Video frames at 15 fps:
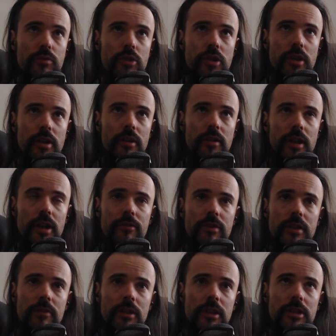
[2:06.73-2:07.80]
which are Light of
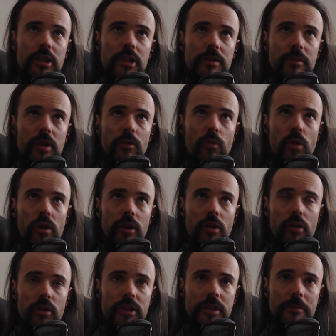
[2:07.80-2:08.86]
Divinity has been reworked,
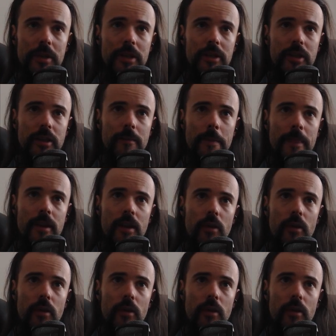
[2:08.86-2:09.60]
Holy Dominion.